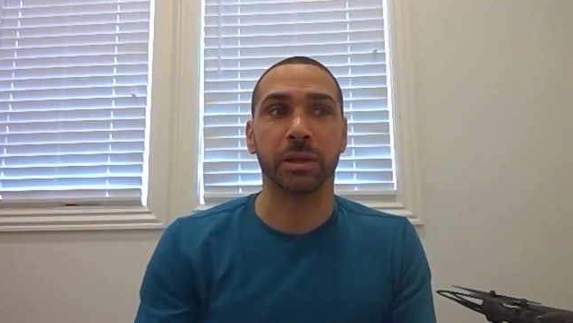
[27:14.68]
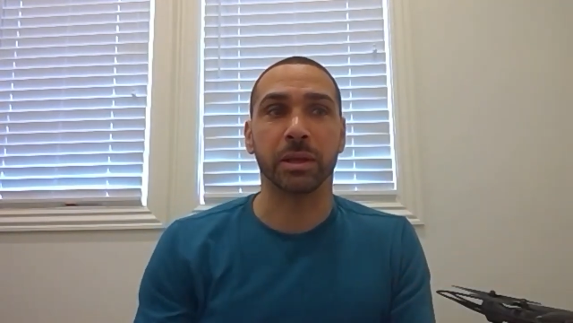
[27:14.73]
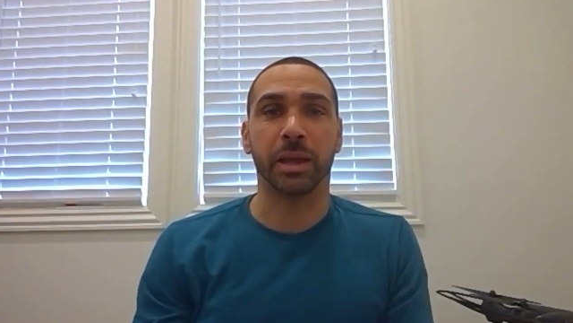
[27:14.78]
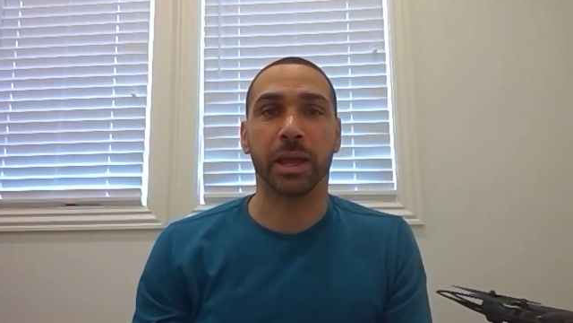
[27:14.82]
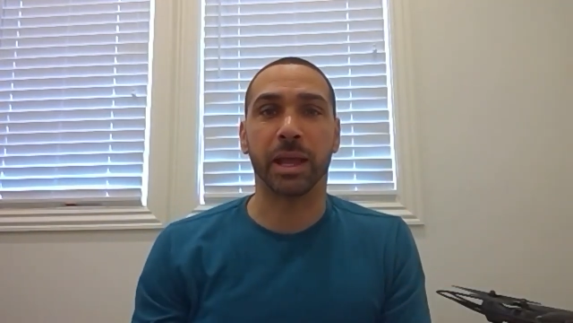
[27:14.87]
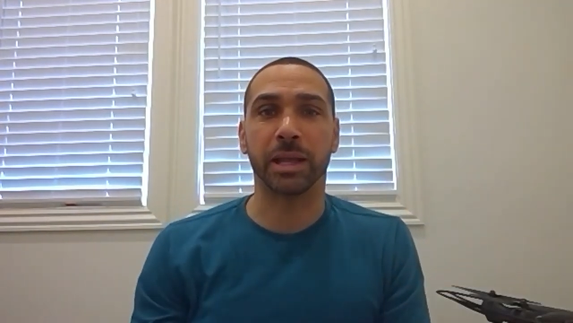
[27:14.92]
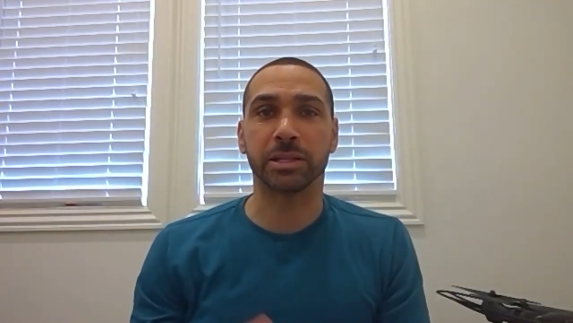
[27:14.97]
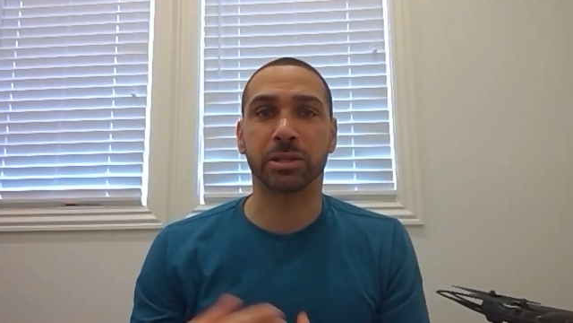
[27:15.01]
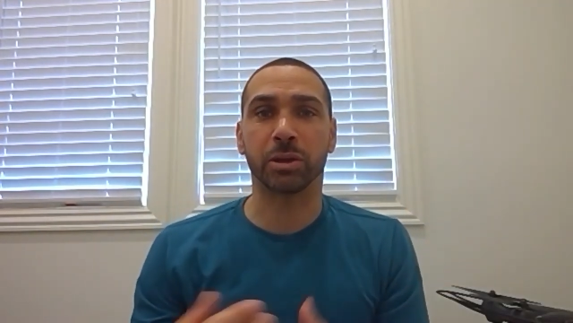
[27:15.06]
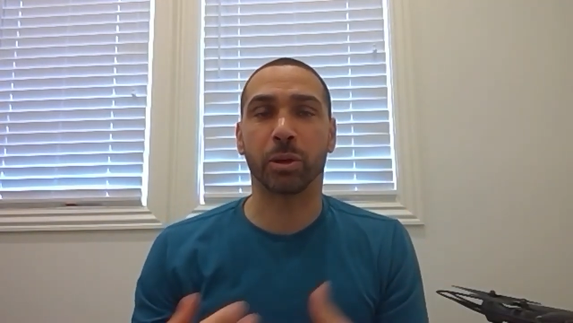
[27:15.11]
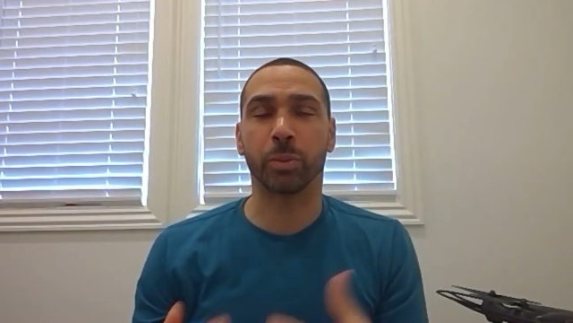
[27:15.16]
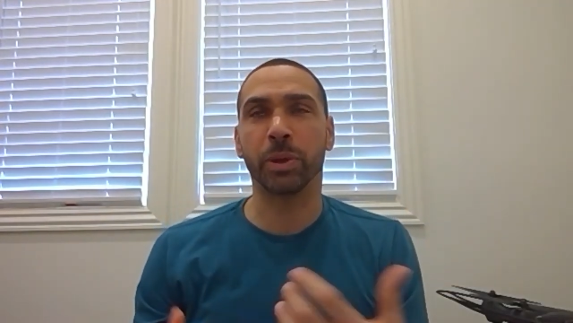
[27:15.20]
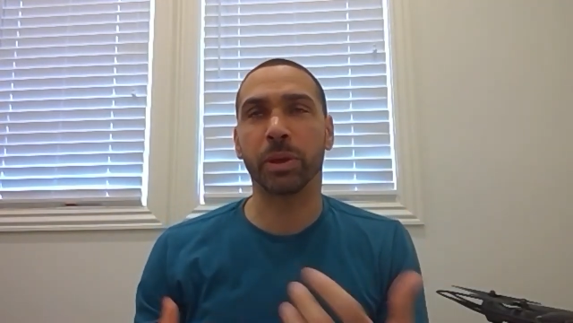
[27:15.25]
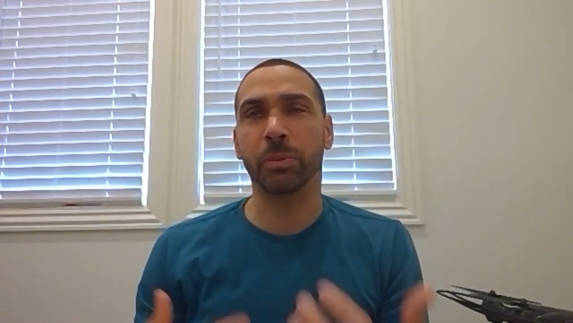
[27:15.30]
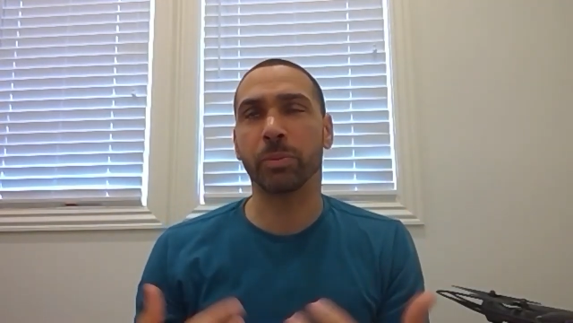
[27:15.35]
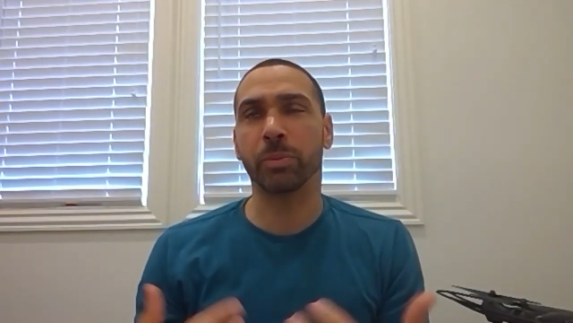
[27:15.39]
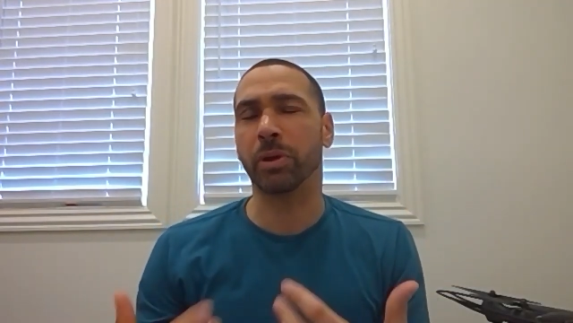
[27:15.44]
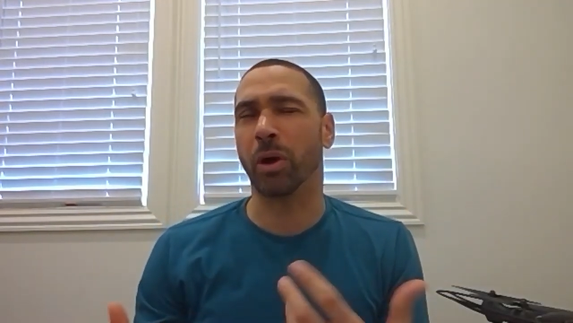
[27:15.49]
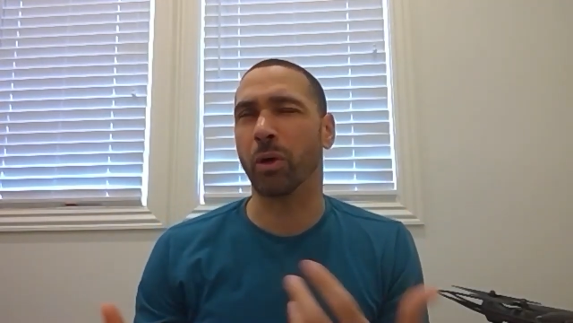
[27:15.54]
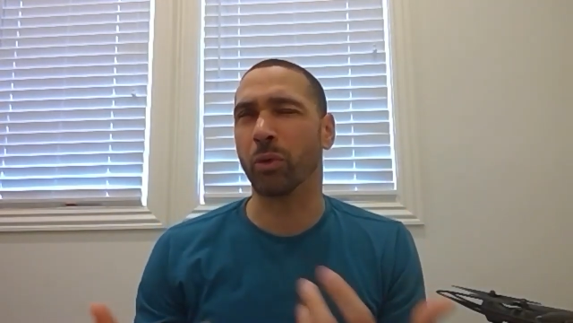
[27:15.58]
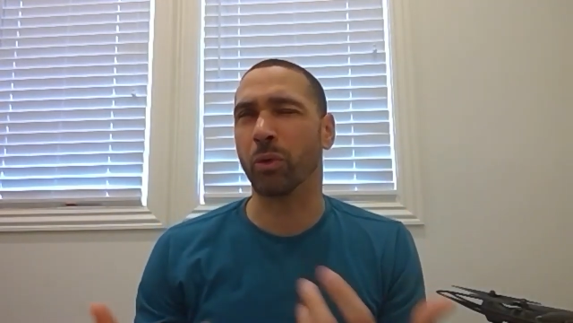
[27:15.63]
And so
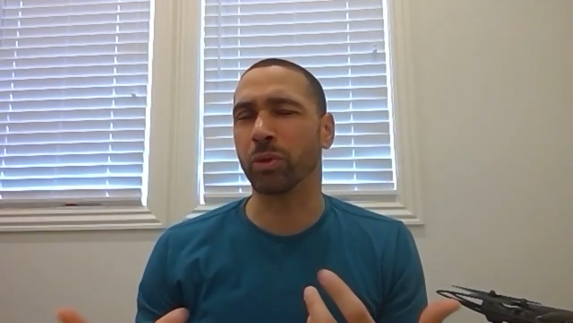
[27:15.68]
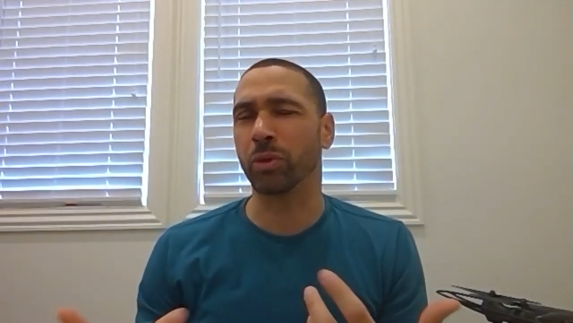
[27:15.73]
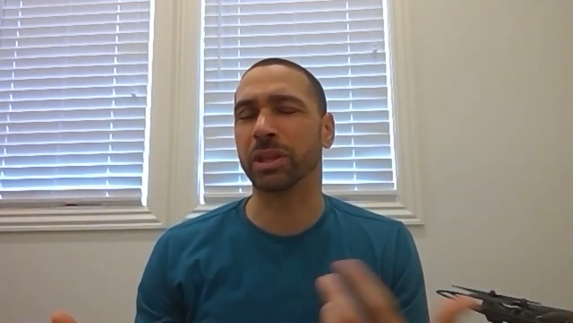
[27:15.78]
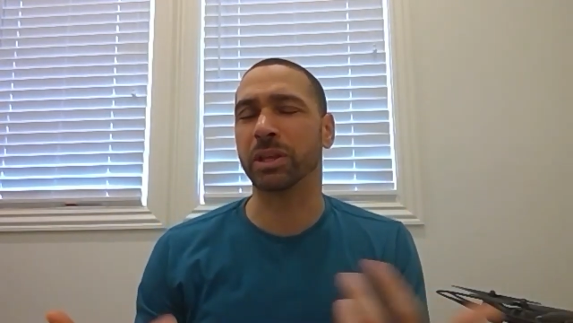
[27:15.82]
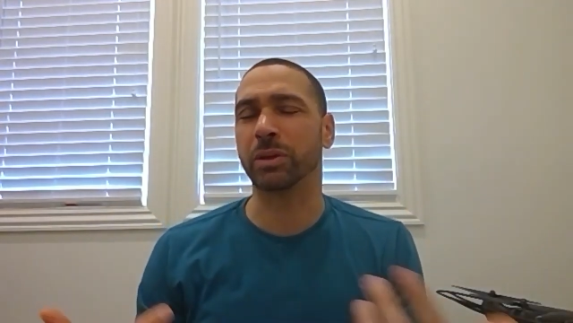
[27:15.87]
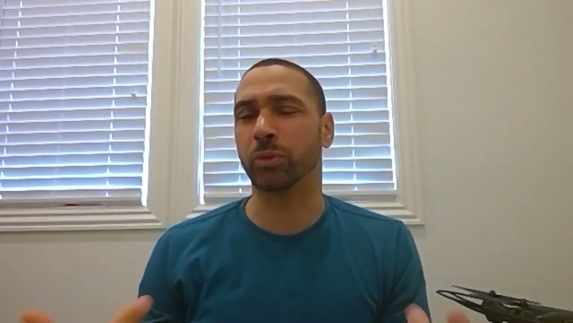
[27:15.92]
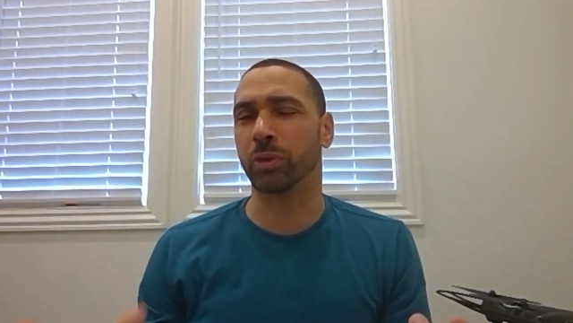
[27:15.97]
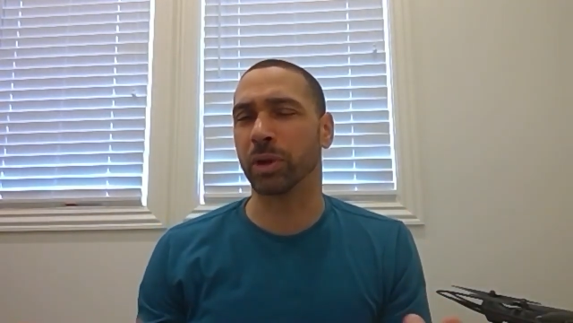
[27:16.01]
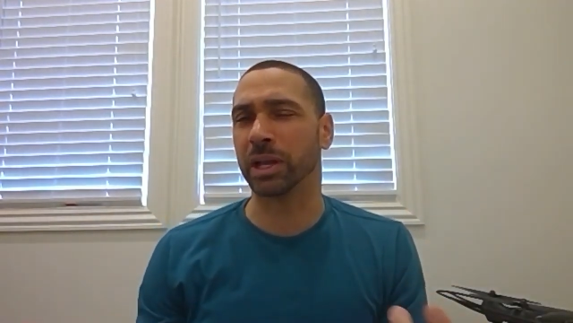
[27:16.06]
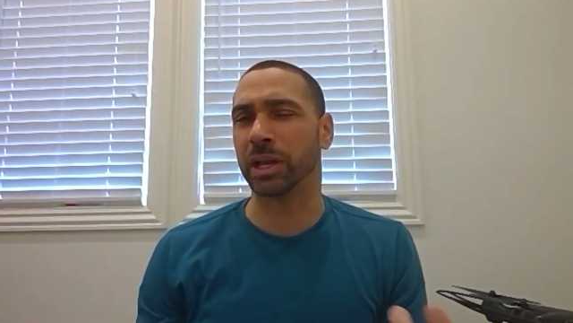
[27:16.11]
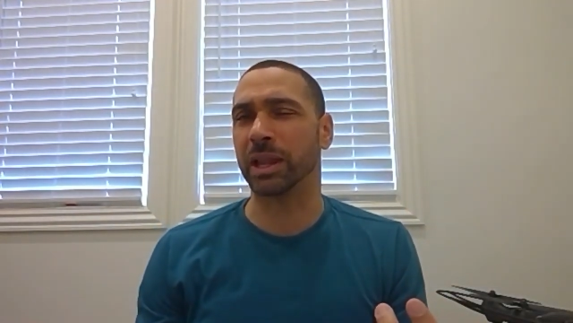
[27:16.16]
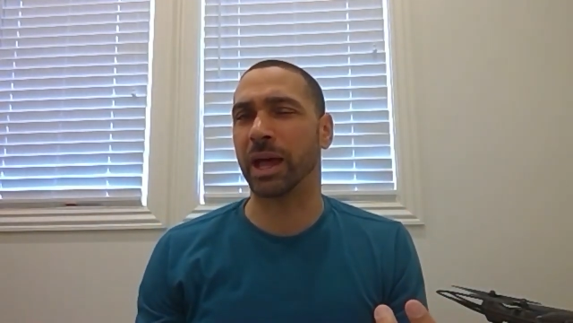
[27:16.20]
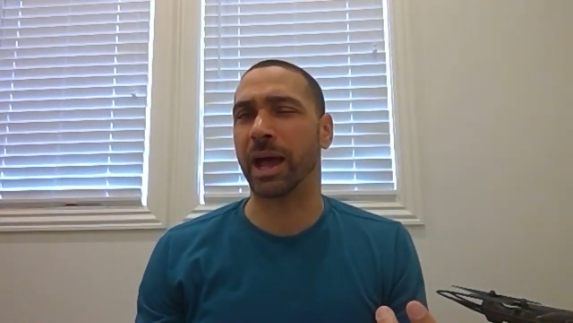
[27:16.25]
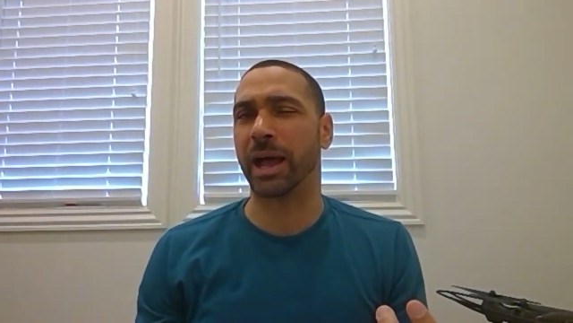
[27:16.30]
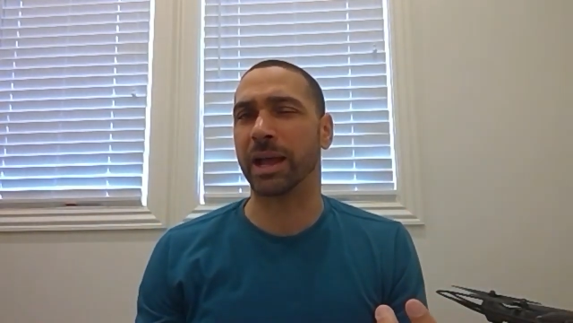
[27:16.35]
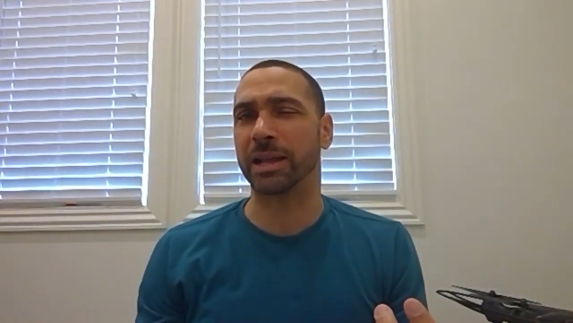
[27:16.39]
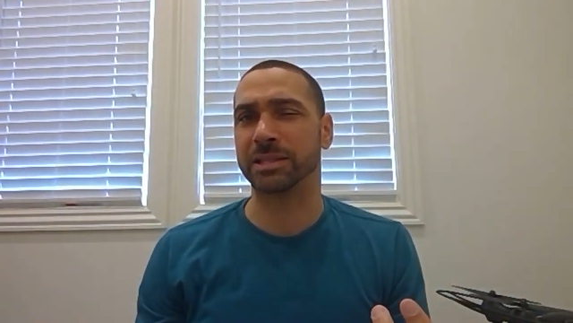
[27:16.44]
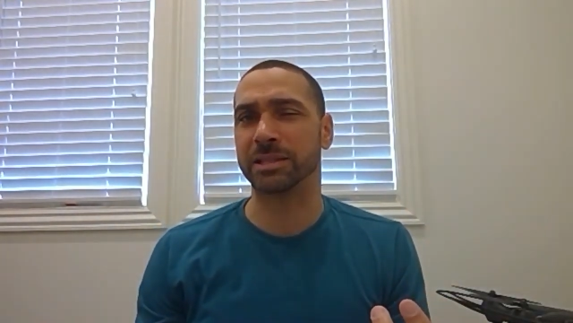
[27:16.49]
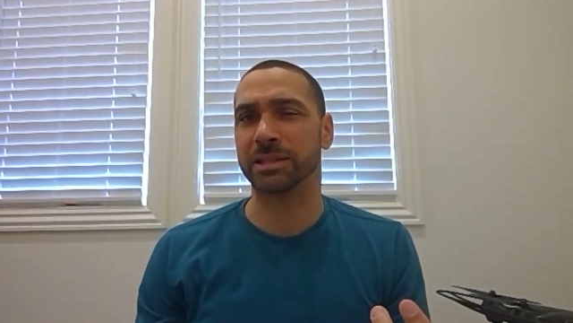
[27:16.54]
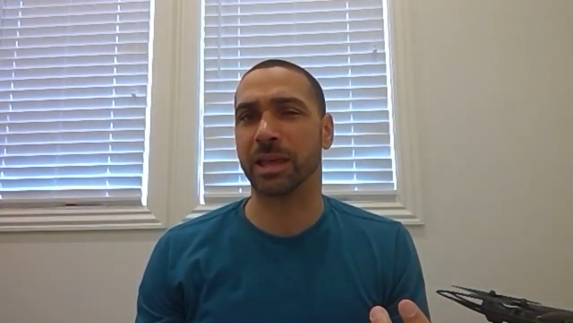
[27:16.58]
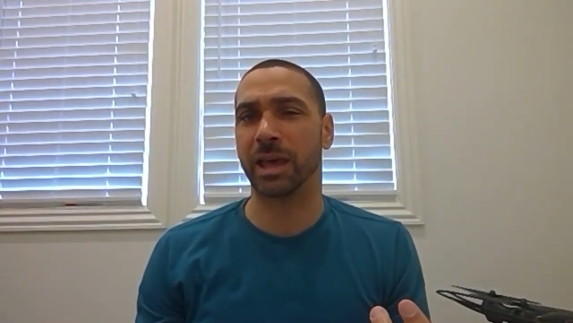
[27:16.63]
people don't really
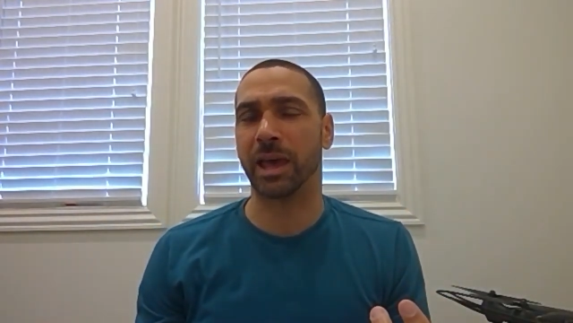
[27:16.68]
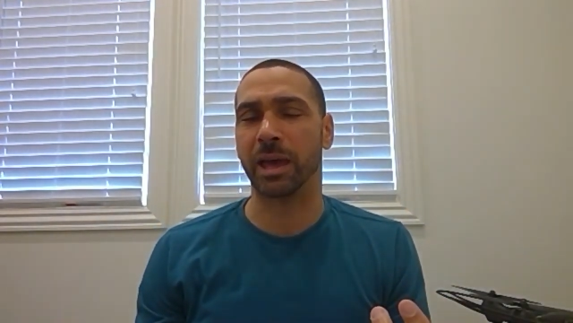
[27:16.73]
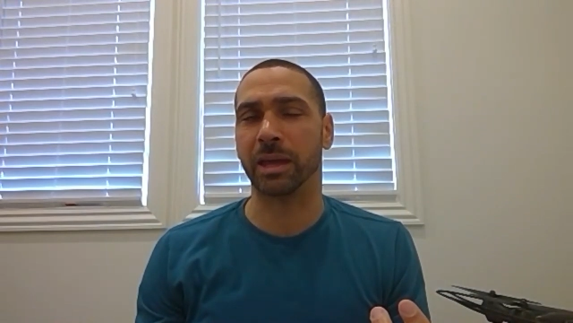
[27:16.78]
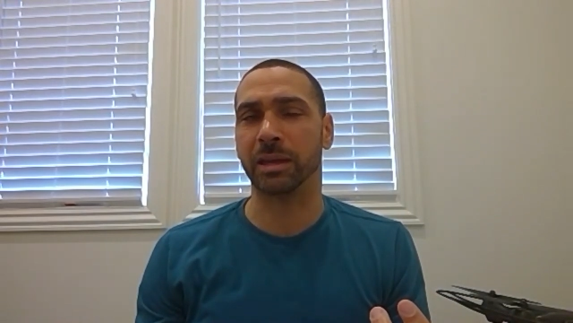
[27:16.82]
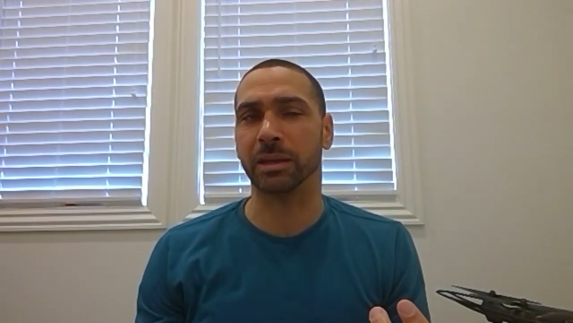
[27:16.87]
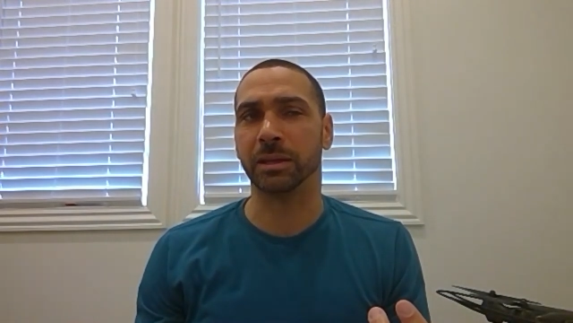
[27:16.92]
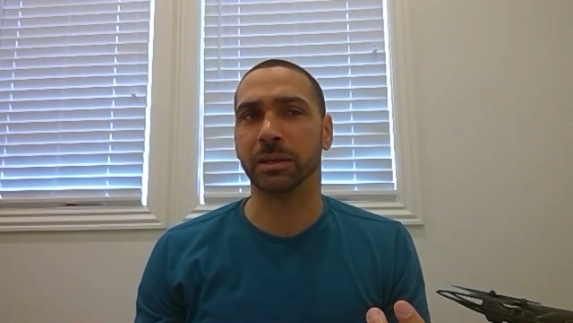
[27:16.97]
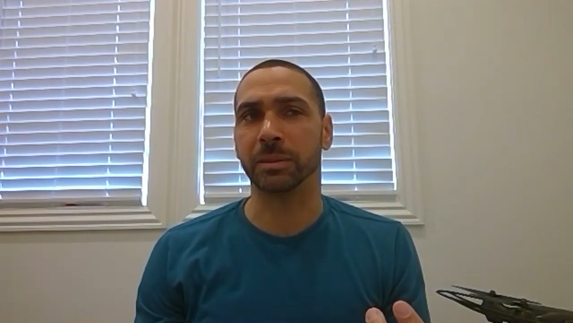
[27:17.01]
realize that